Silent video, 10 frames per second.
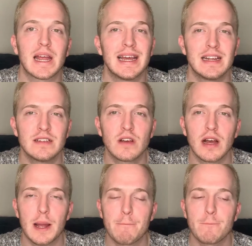It
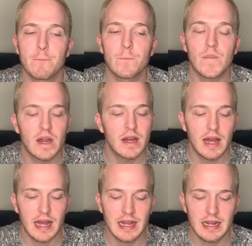
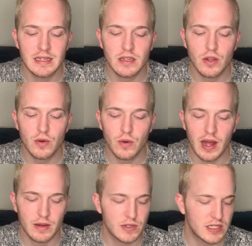is a little,
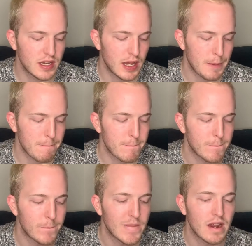I would say,
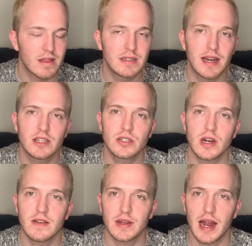the texture
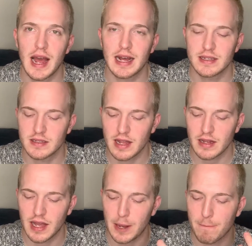of it has
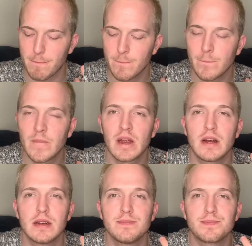that like
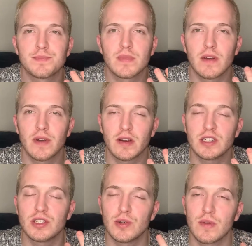very
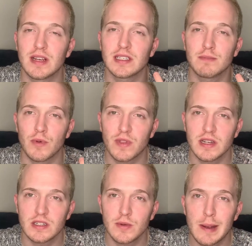soothing
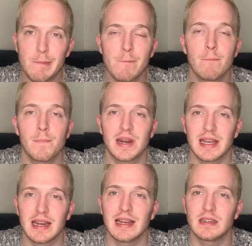smoothness to it. But
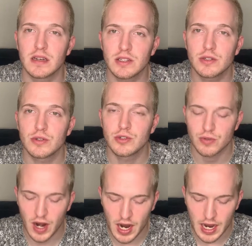again, it does
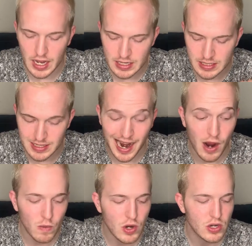dry
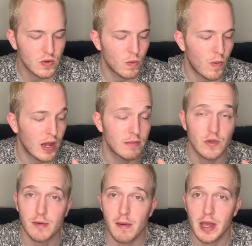down while I'm
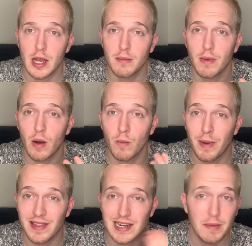doing my makeup.
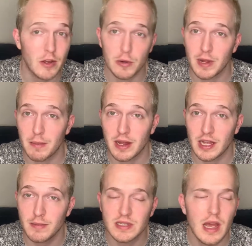By the time I go to apply my
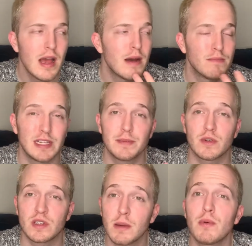lips
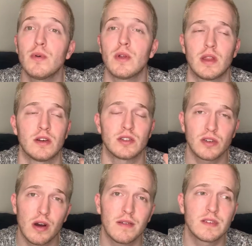are supple, they're
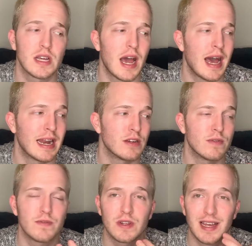soft, and I
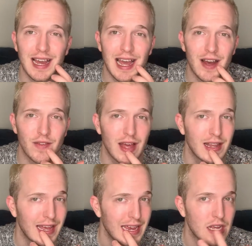don't feel like I have
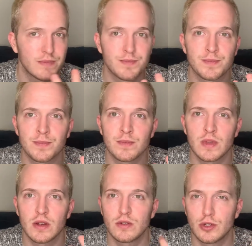that like
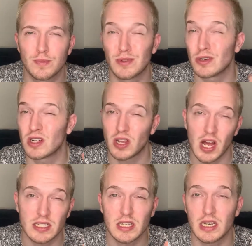super
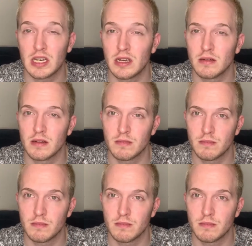glossy